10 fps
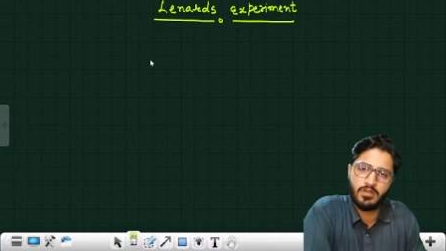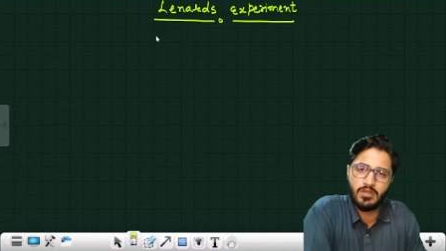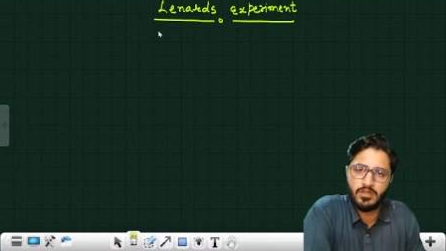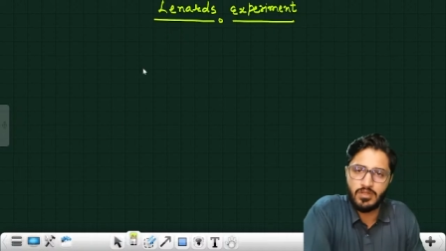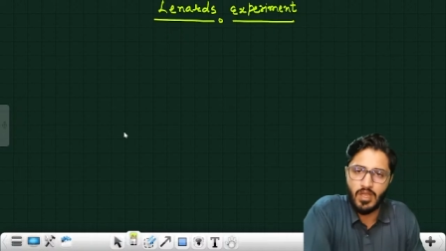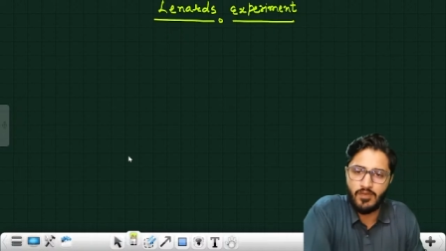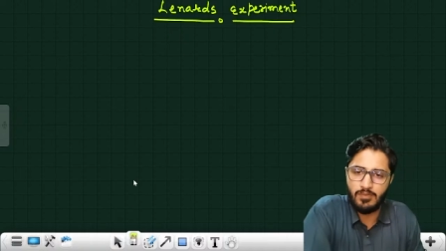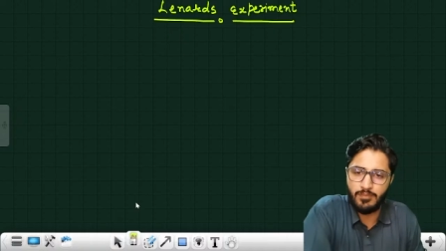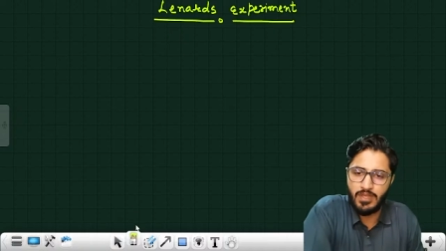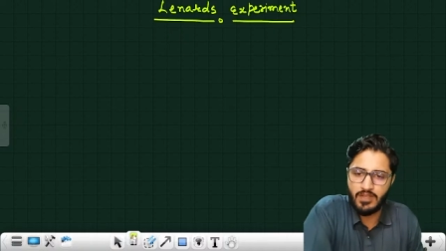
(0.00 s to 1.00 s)
So I will
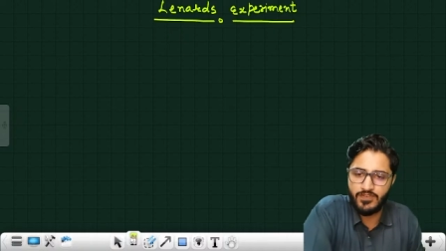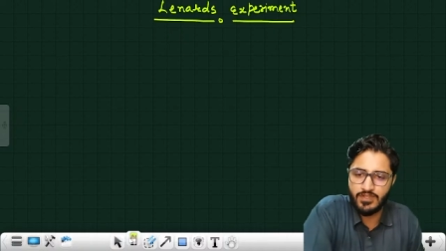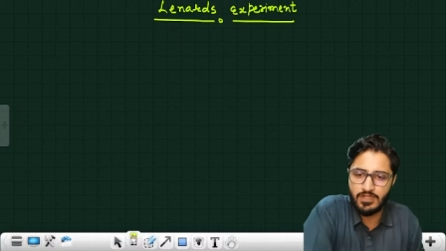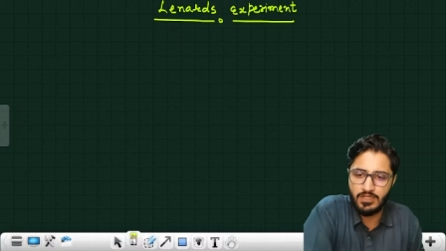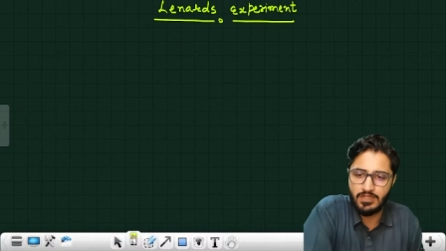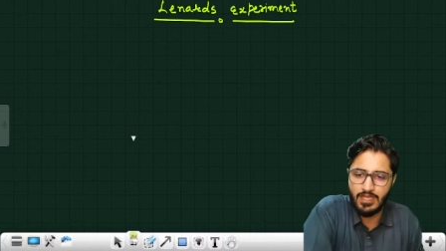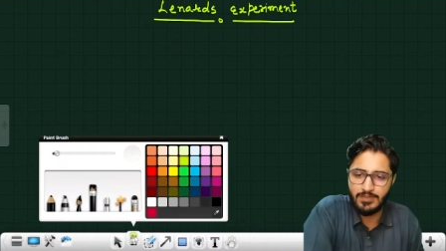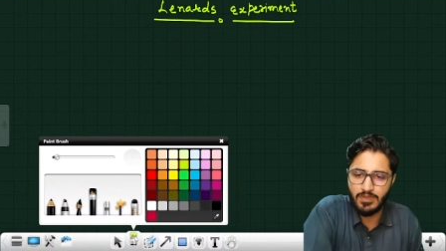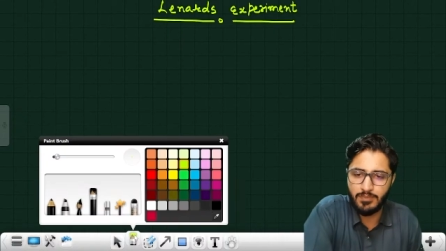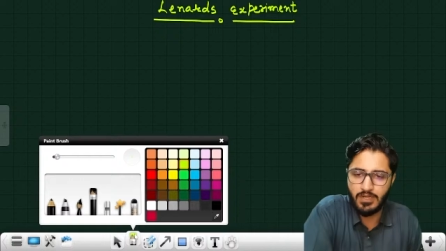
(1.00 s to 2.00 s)
make firstly the
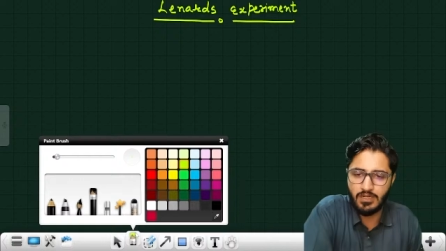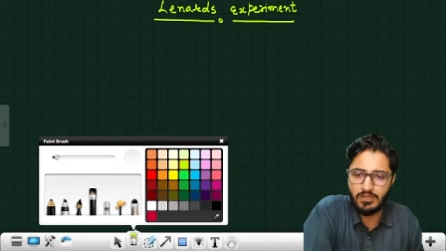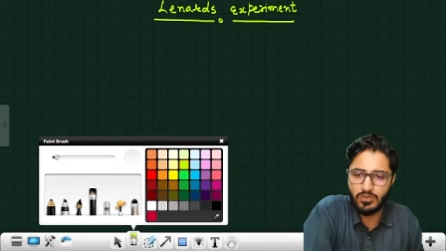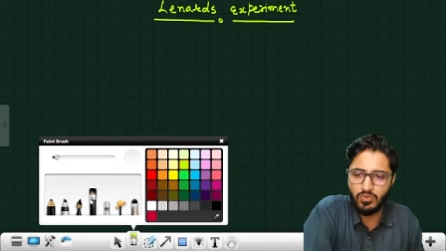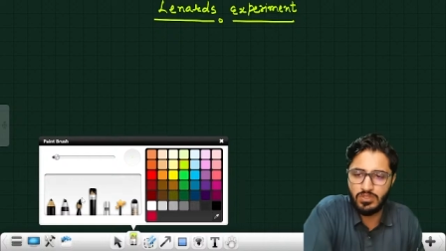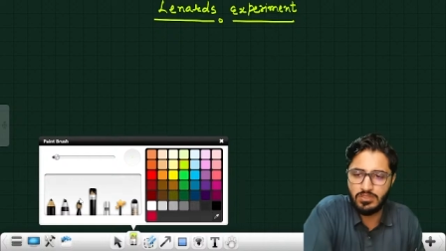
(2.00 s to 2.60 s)
experimental tool.